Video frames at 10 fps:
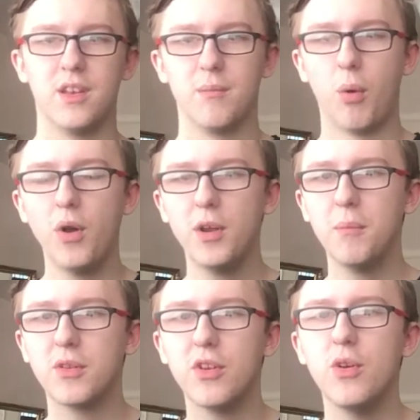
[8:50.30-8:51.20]
Point
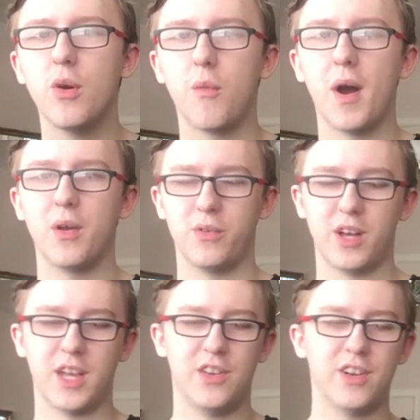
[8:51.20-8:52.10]
number 2 of why
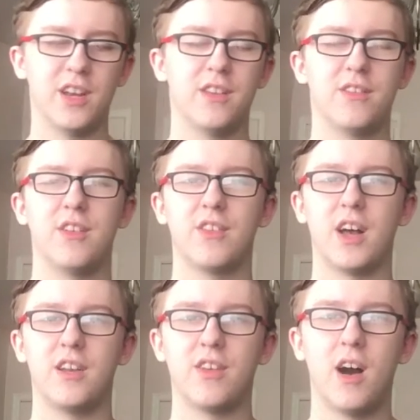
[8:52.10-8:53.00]
Uzaki-chan's
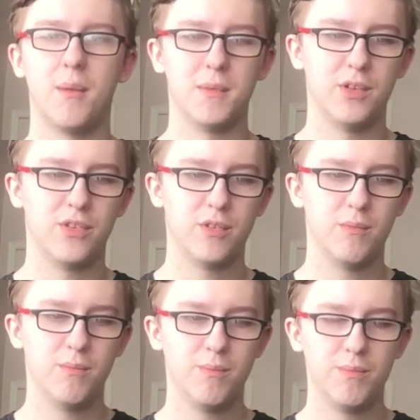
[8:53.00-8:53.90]
design is harmless.
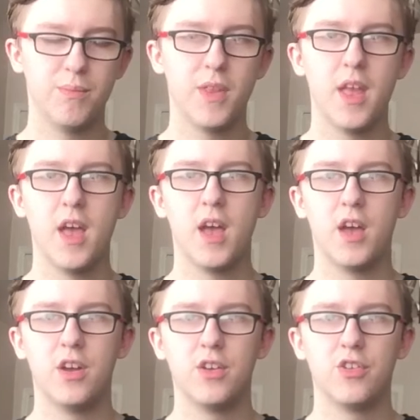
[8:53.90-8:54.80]

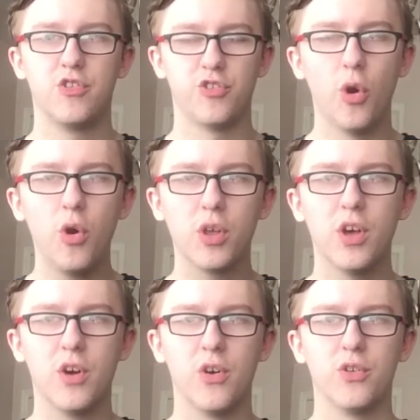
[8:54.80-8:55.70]
Short
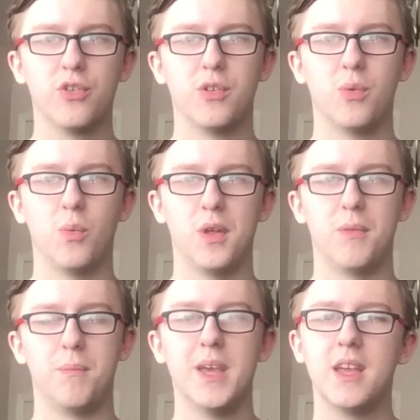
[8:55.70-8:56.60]
girls
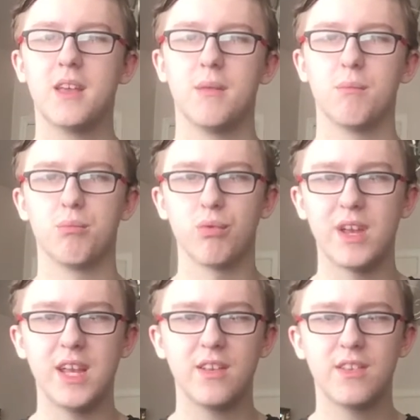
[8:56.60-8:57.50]
with big
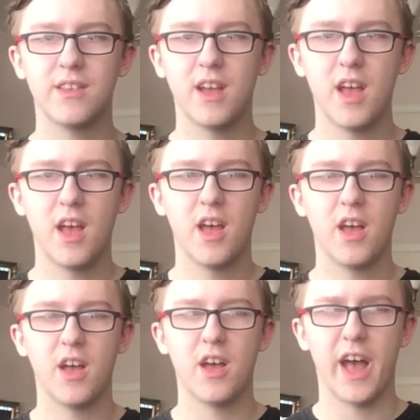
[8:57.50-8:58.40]
breeds
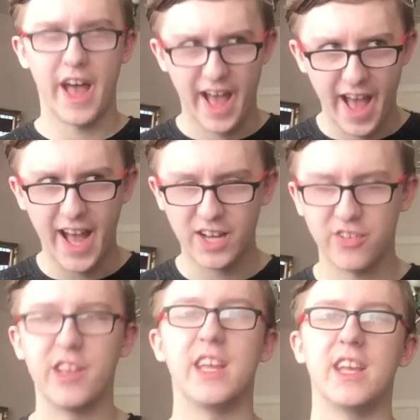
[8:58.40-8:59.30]

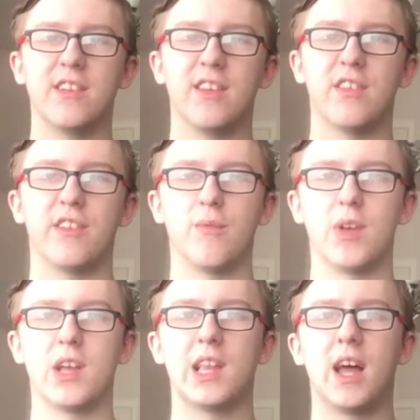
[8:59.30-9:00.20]
actually exist in
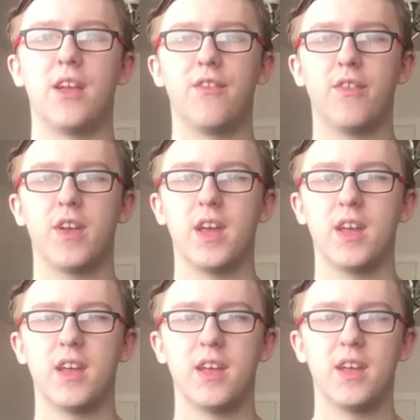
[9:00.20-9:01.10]
real life.
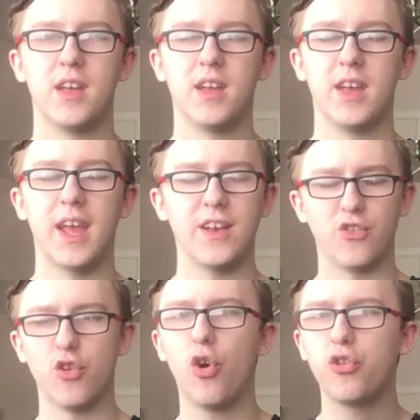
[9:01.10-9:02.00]
It's
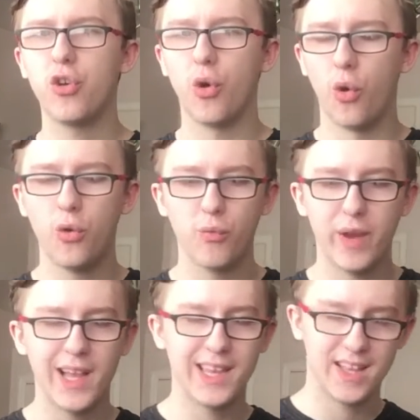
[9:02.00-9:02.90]
not an
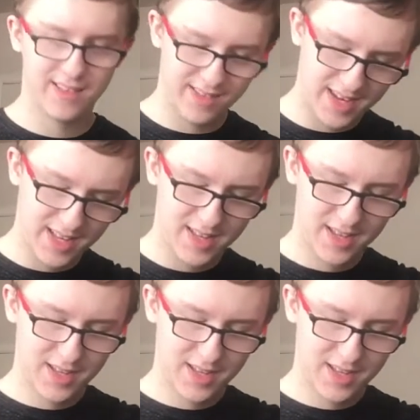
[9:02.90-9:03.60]
unrealistic,